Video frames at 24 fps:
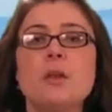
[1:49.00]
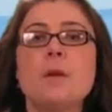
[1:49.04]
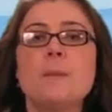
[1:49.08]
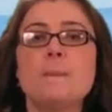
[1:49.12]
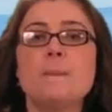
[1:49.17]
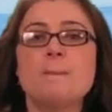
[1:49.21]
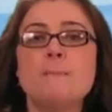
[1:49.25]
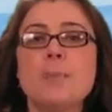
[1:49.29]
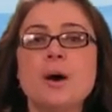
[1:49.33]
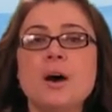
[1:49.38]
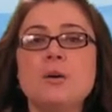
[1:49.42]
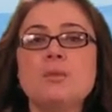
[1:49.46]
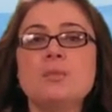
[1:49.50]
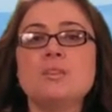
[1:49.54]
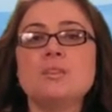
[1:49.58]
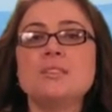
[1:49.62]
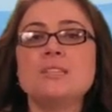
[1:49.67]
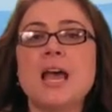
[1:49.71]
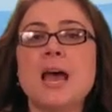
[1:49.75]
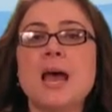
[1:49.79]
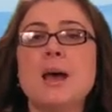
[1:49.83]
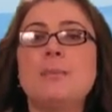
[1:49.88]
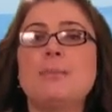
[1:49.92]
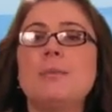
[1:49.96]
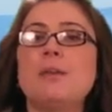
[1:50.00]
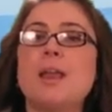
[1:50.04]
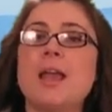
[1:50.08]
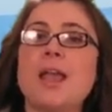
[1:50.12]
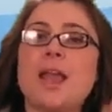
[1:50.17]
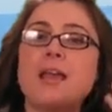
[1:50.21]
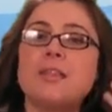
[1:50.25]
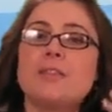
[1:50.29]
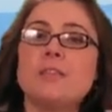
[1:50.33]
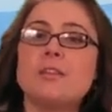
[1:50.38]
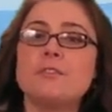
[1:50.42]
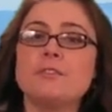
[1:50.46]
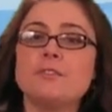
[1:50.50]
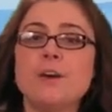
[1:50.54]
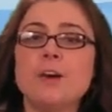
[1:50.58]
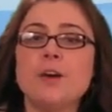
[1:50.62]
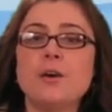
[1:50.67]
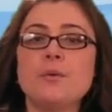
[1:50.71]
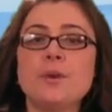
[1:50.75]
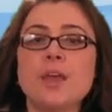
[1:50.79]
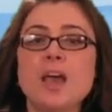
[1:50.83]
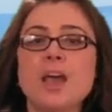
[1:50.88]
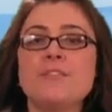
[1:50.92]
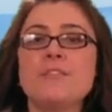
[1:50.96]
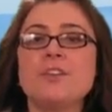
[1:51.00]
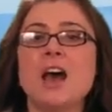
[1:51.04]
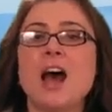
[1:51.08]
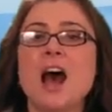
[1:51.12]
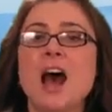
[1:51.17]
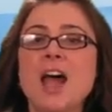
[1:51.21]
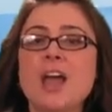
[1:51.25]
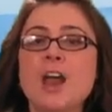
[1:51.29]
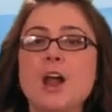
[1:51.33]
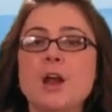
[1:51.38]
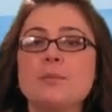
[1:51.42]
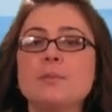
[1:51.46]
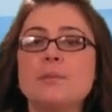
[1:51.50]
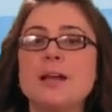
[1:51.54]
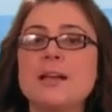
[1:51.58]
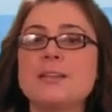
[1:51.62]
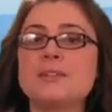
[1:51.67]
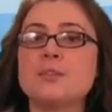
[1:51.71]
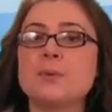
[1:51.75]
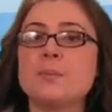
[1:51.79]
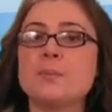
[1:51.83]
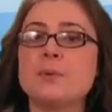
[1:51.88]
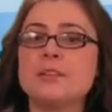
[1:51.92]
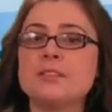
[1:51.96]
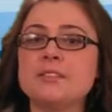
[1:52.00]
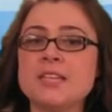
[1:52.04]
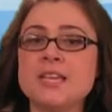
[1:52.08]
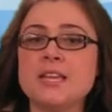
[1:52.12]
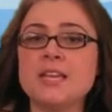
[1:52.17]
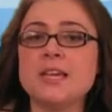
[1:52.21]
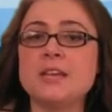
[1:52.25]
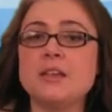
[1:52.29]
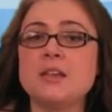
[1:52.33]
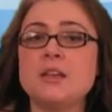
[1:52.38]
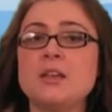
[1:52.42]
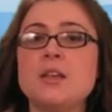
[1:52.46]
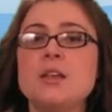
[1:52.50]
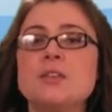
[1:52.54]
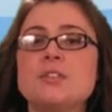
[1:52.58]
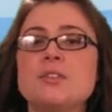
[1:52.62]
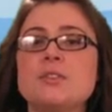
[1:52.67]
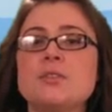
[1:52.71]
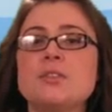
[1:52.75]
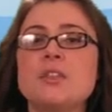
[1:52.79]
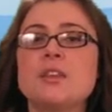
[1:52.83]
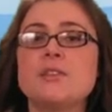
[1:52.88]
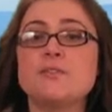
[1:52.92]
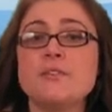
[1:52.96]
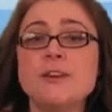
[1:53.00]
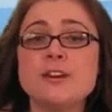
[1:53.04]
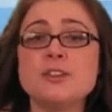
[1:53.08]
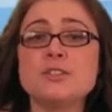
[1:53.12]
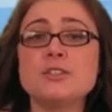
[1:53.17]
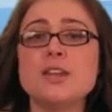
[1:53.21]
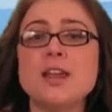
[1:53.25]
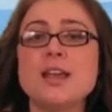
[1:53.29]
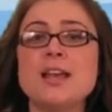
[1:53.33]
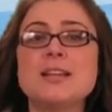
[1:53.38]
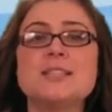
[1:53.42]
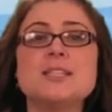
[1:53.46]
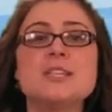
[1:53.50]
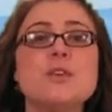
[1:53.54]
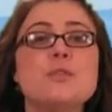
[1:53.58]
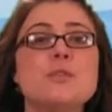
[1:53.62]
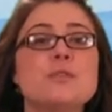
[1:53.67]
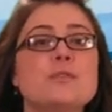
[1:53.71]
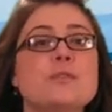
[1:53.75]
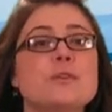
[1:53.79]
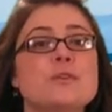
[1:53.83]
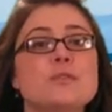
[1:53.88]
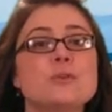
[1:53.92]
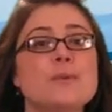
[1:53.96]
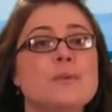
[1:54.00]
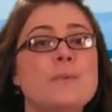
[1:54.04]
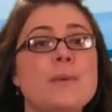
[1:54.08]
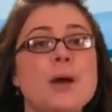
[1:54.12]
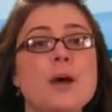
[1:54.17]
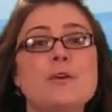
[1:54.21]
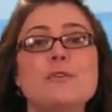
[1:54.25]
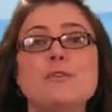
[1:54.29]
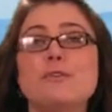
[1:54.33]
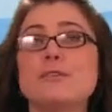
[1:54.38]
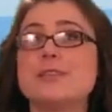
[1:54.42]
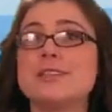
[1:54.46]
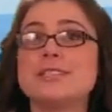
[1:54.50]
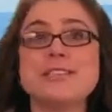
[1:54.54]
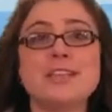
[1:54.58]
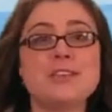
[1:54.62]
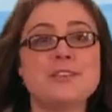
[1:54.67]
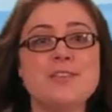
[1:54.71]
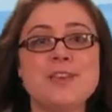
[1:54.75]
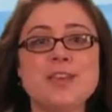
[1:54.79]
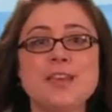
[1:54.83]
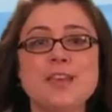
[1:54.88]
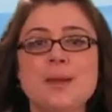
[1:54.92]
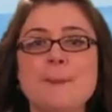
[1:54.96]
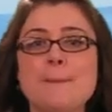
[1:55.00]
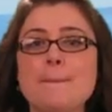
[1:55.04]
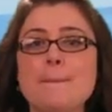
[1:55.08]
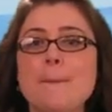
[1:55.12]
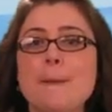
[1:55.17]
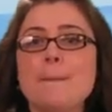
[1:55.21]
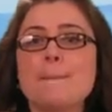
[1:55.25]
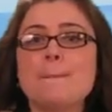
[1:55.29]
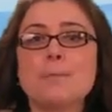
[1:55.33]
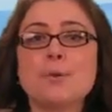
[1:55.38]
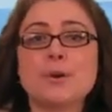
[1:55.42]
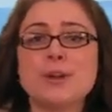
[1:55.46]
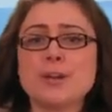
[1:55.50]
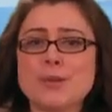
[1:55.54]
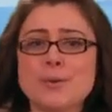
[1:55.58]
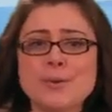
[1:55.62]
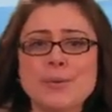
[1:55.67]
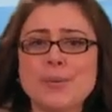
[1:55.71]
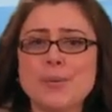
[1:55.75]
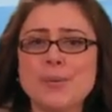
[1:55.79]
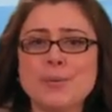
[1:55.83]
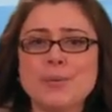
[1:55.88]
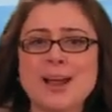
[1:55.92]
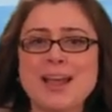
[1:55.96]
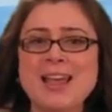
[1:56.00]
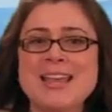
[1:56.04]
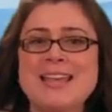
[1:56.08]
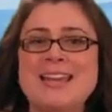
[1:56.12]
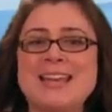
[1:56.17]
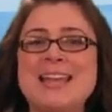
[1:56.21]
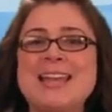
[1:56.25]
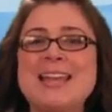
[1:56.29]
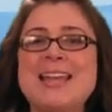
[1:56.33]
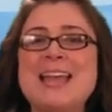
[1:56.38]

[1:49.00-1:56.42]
Both the tablet and the phone have an IR blaster built in, so that they function as a universal remote for the TV. Pretty cool, right?